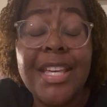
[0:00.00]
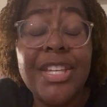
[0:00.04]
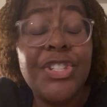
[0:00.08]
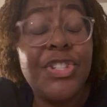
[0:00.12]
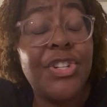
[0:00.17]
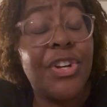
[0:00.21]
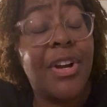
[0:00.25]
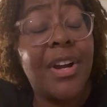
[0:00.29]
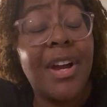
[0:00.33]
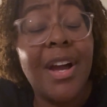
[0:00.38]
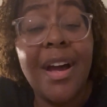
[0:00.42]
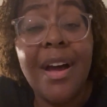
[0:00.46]
It's
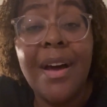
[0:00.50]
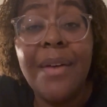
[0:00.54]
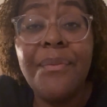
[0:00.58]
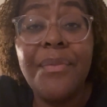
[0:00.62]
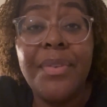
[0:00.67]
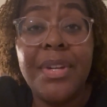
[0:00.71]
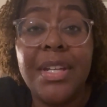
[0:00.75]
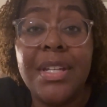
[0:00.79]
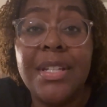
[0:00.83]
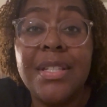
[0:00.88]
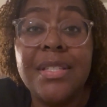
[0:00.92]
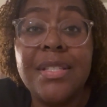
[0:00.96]
your
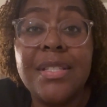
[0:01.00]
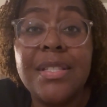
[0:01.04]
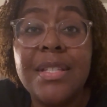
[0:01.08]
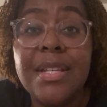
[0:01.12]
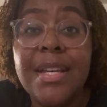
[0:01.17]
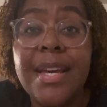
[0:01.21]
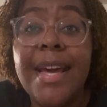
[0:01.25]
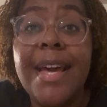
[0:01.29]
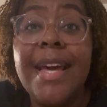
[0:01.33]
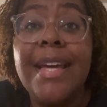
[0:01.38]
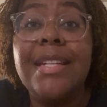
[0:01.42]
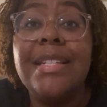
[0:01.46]
confidence,
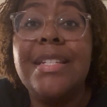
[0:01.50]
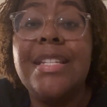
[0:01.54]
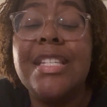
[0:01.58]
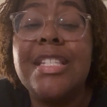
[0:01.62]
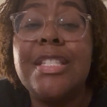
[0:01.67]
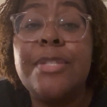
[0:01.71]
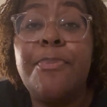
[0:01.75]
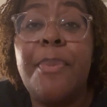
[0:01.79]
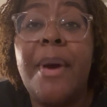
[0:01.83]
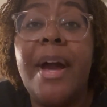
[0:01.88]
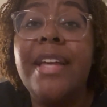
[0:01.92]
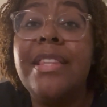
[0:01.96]

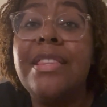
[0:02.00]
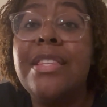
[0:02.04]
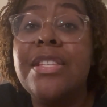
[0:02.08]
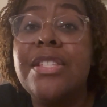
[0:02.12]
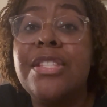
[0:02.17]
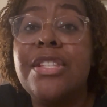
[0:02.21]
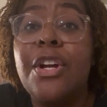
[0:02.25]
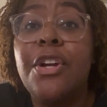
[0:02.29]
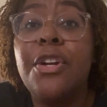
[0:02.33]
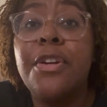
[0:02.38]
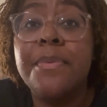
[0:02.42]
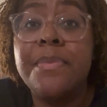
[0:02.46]
despite the
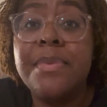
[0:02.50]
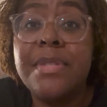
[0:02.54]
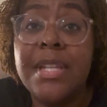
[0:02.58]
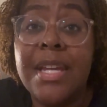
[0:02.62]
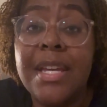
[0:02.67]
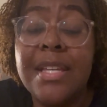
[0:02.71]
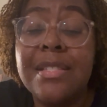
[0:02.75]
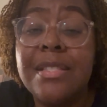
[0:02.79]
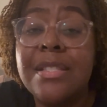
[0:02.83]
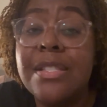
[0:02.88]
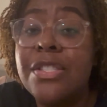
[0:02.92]
circumstance.